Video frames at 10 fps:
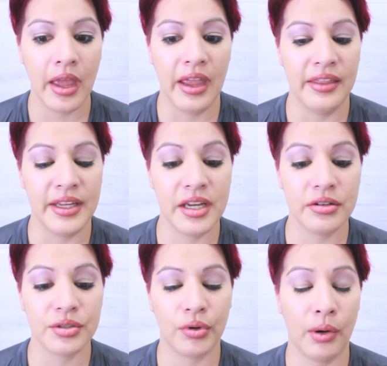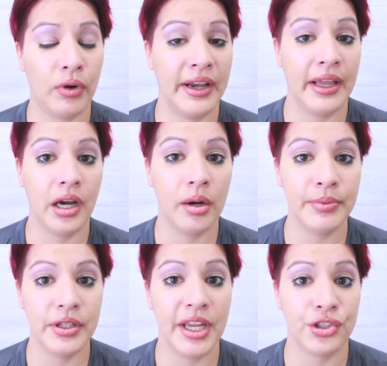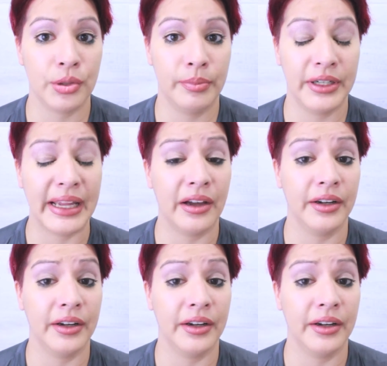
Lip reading: And here's where I want to help you get your book out